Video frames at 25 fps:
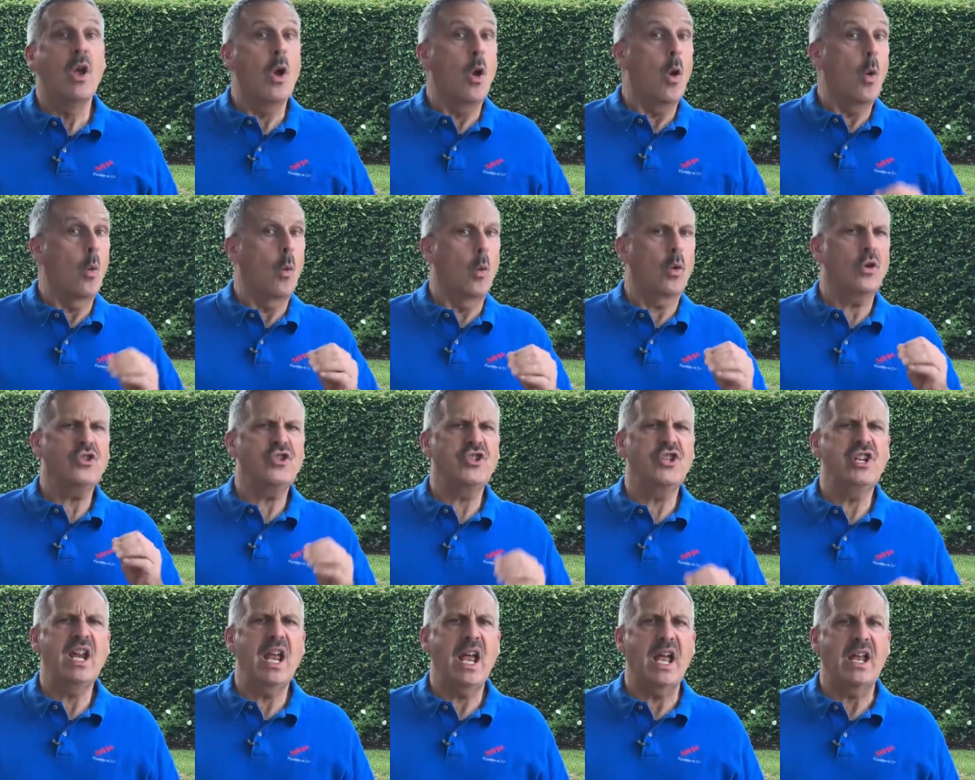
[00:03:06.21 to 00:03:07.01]
Worse
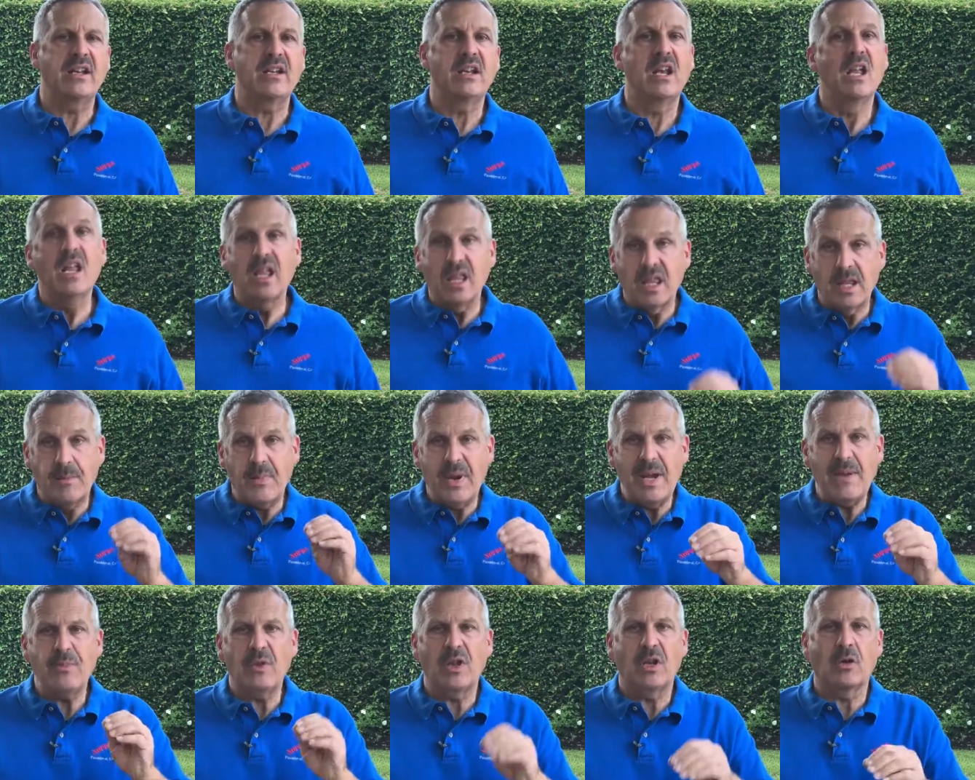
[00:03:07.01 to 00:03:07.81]
yet, the
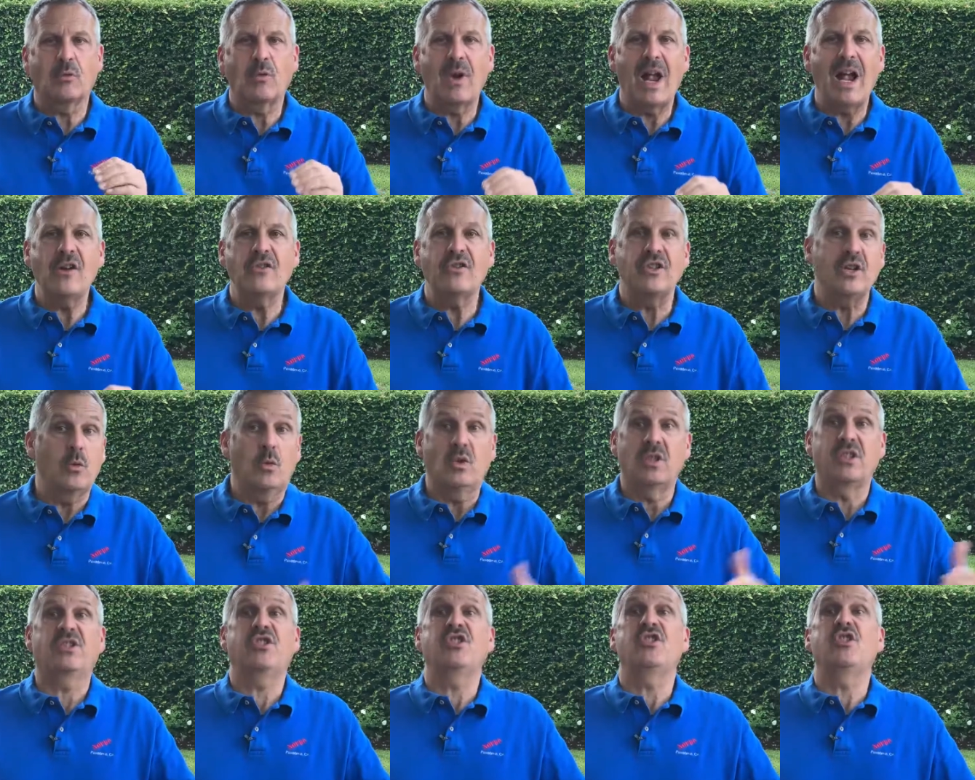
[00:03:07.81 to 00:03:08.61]
people around you will
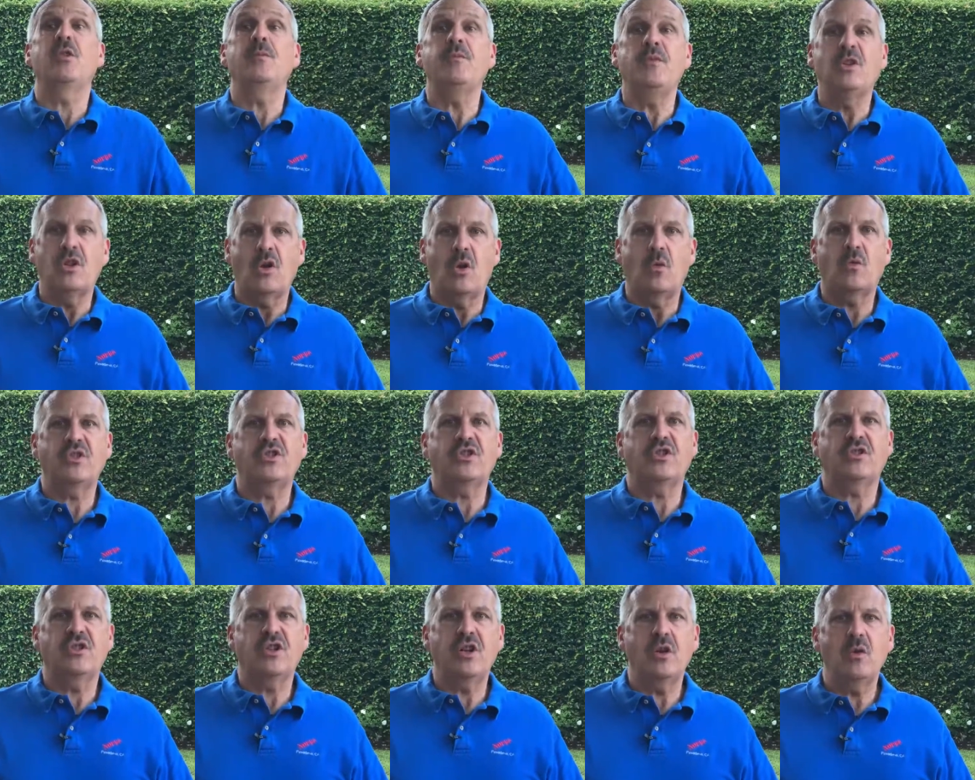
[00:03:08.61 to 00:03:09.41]
assume you know what you're
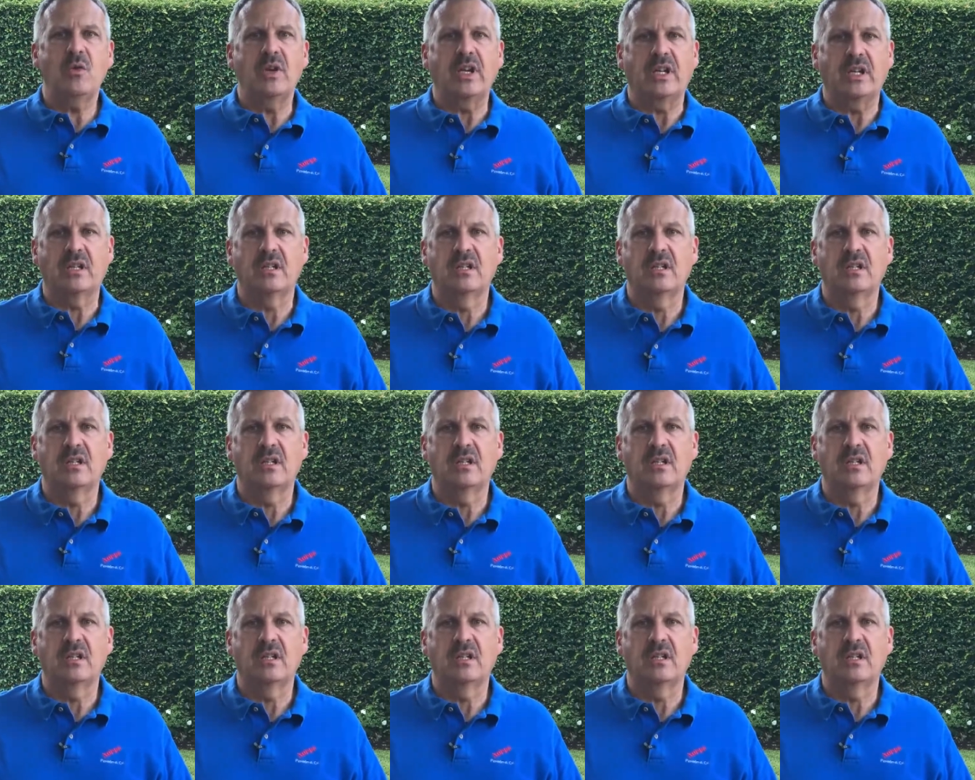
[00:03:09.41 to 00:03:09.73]
doing.